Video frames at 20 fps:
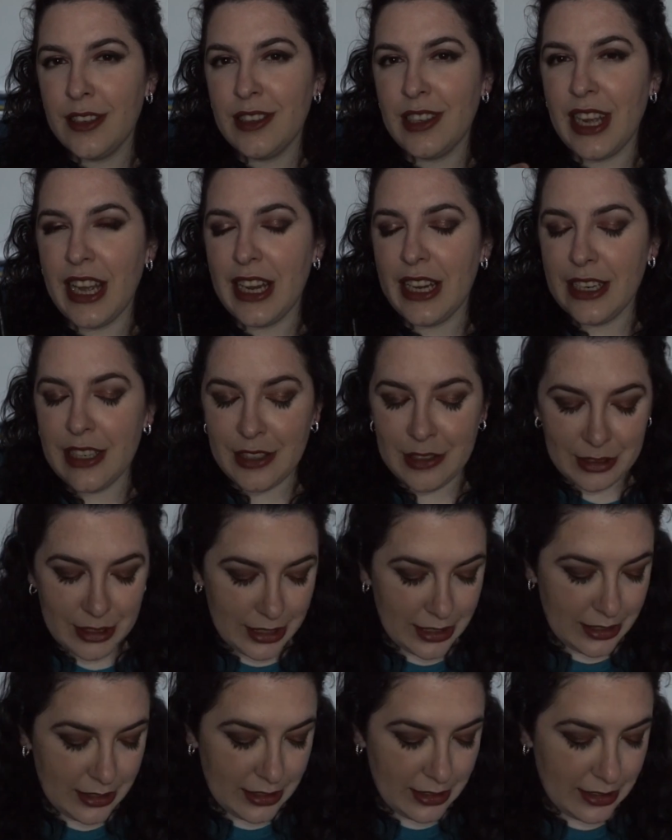I didn't use
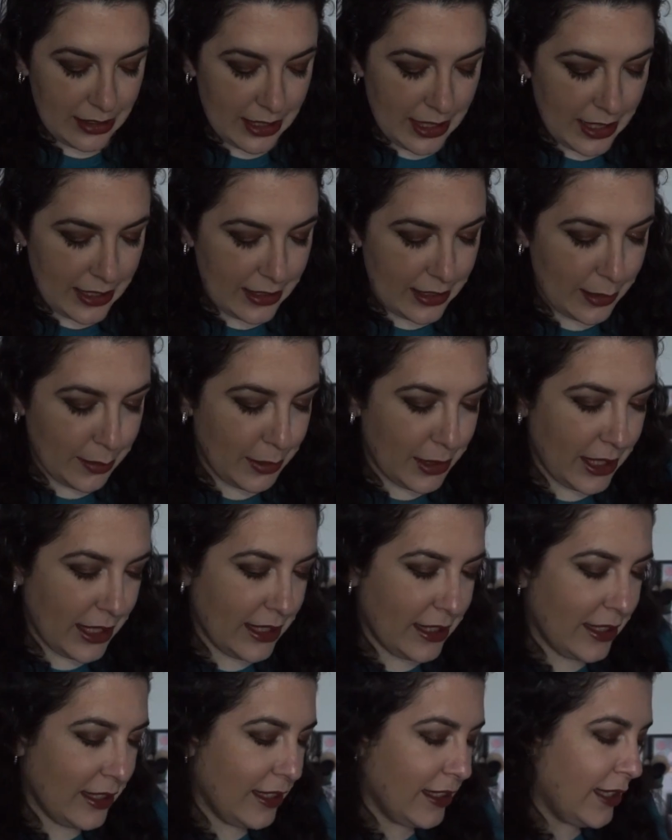this since the last update.
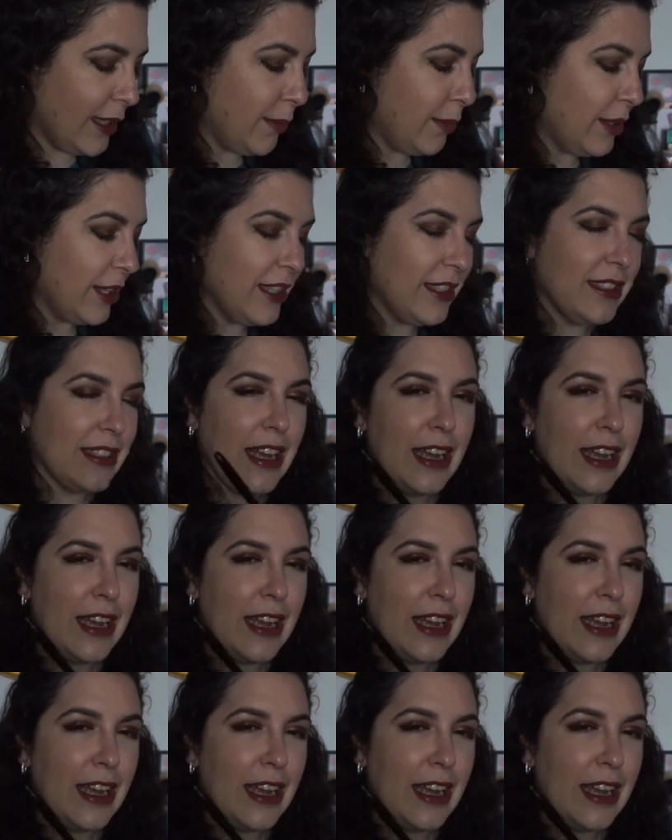It's in the same place.